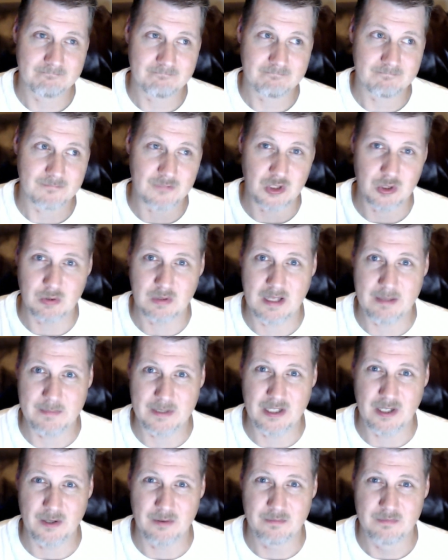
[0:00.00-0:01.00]
you let me
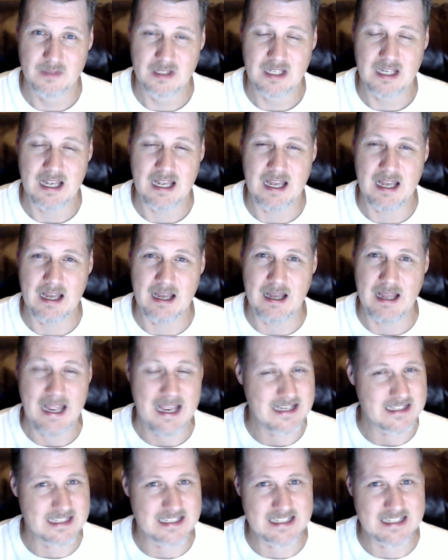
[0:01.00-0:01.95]
know. As it